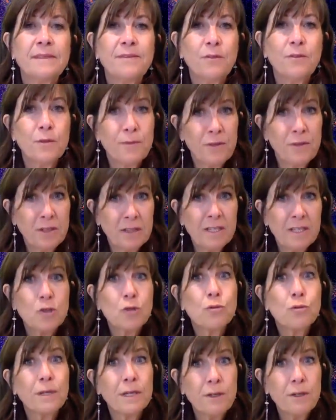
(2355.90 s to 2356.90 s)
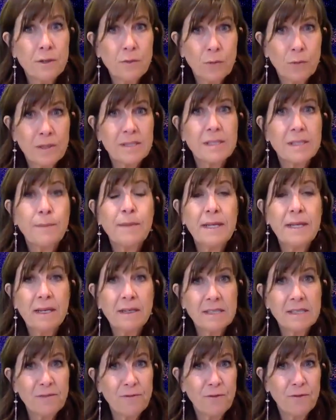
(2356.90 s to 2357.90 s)
if we're feeling triggered with somebody
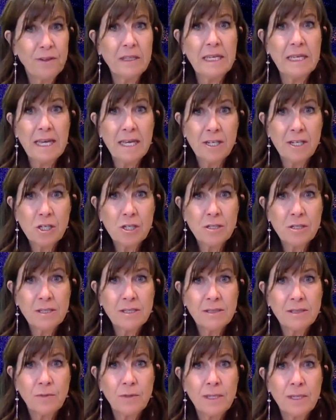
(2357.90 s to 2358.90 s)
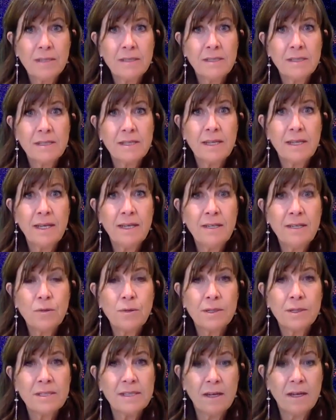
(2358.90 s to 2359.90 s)
else and feeling anxious, we can say to
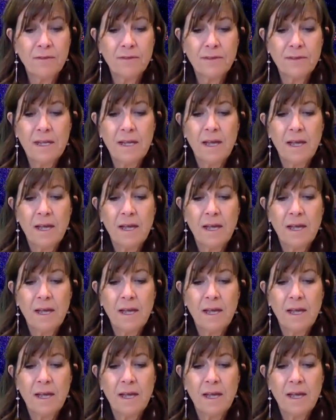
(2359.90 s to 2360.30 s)
ourselves,